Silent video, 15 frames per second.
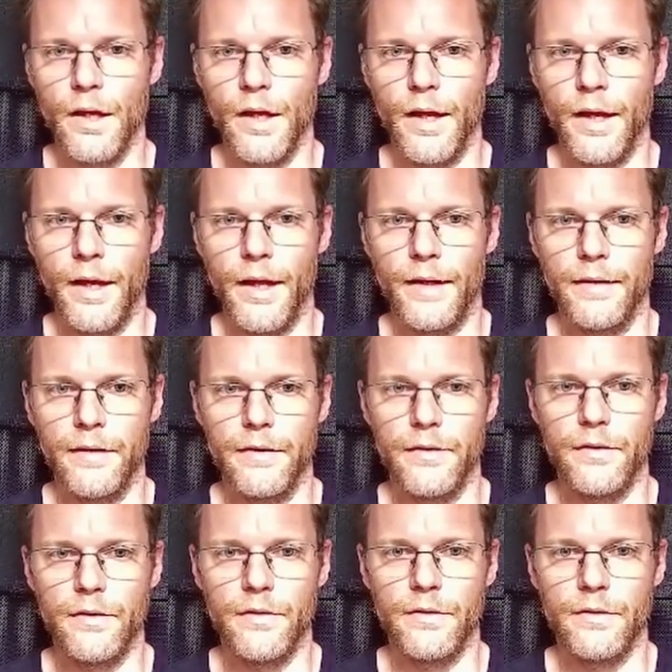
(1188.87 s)
and
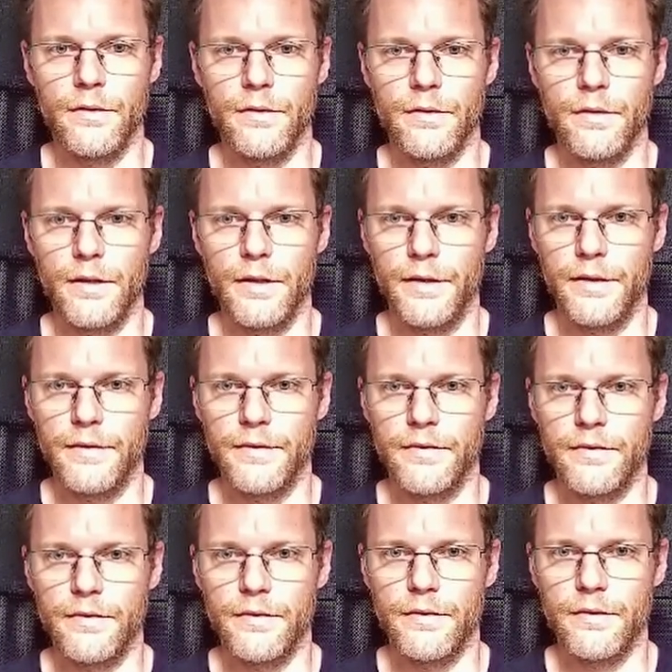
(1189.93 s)

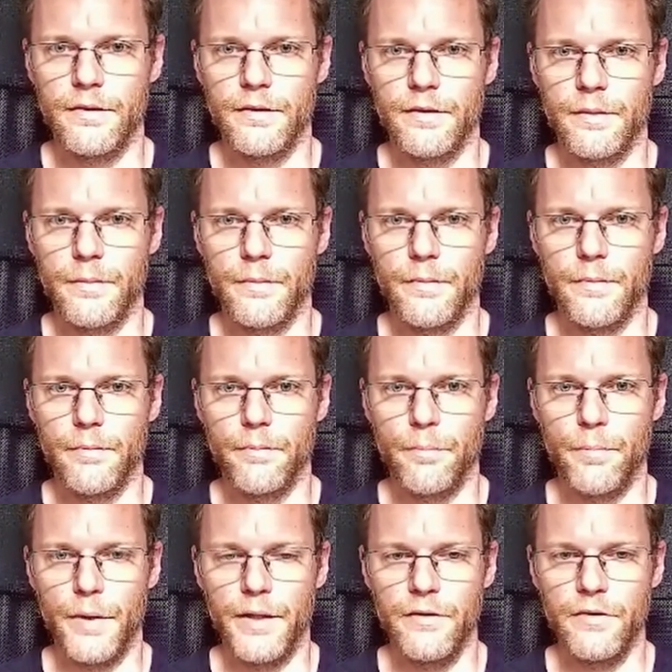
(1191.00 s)
it's
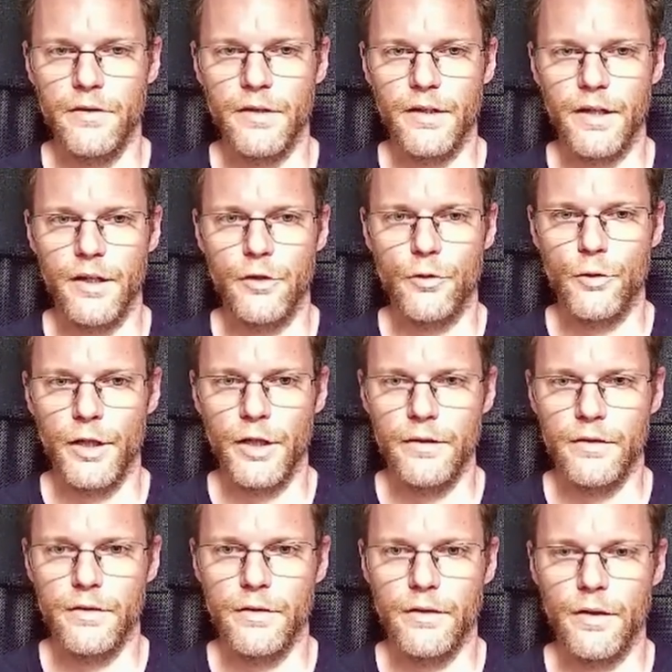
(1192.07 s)
basically a grid
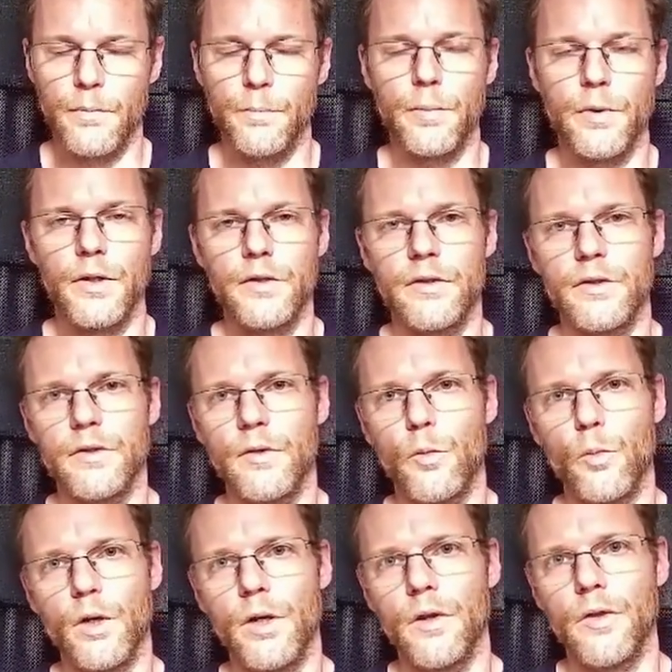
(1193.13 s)
but
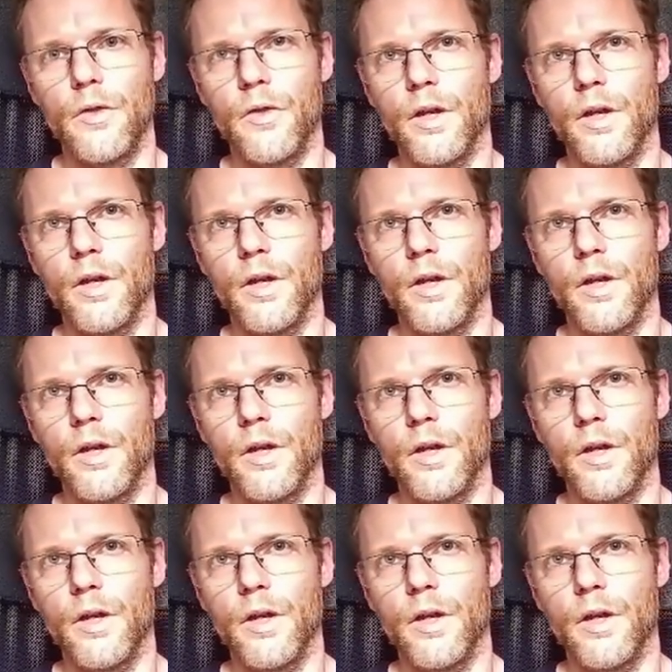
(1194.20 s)
with